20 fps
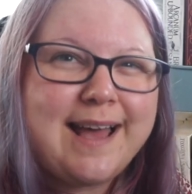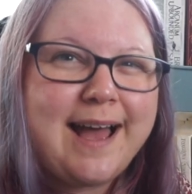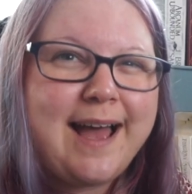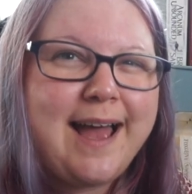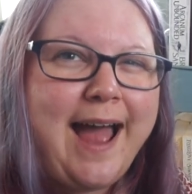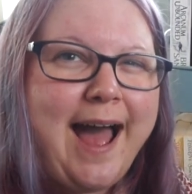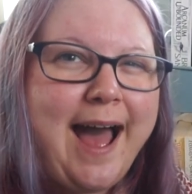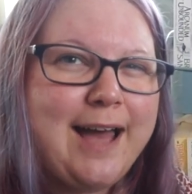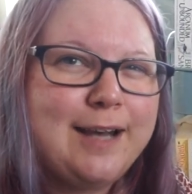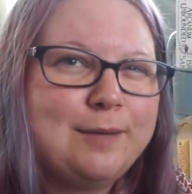I
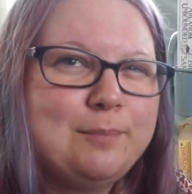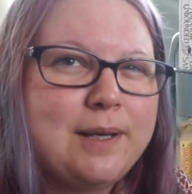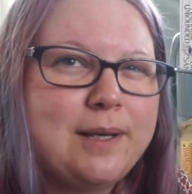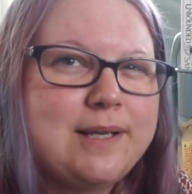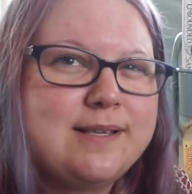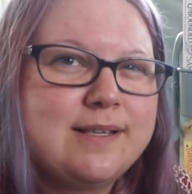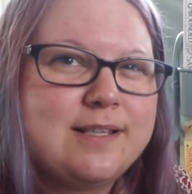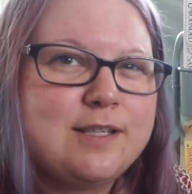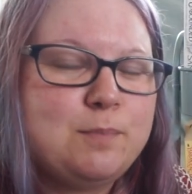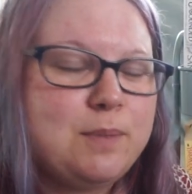had my
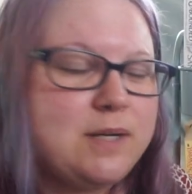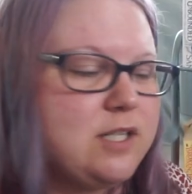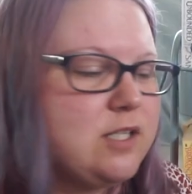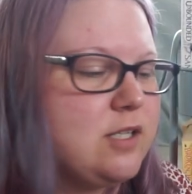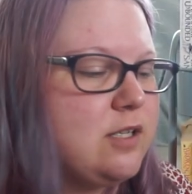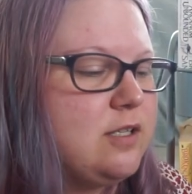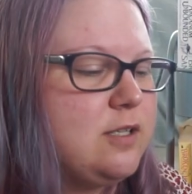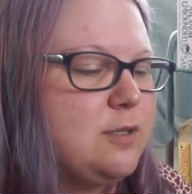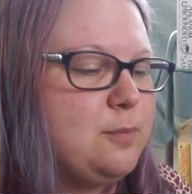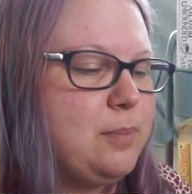
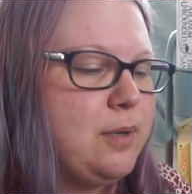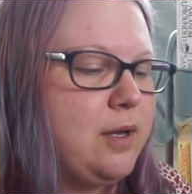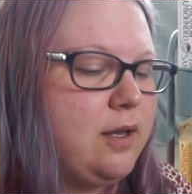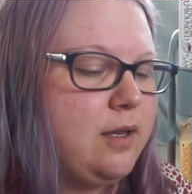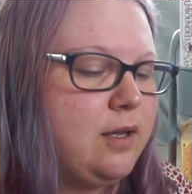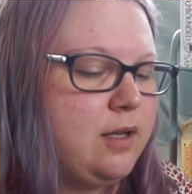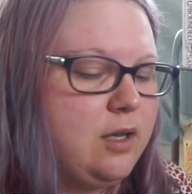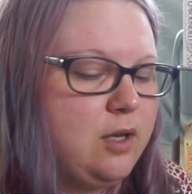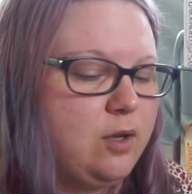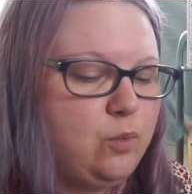suspicions,
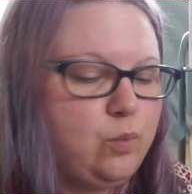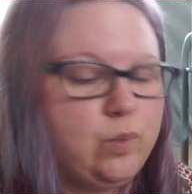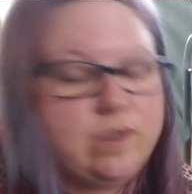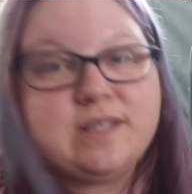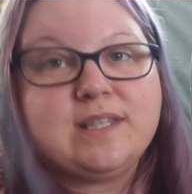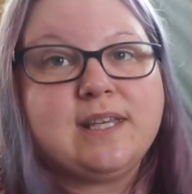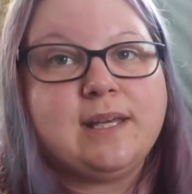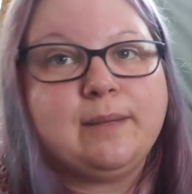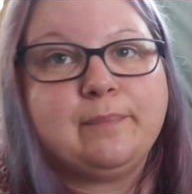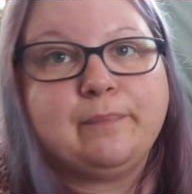but we'll
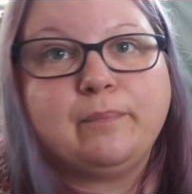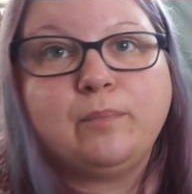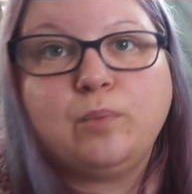see.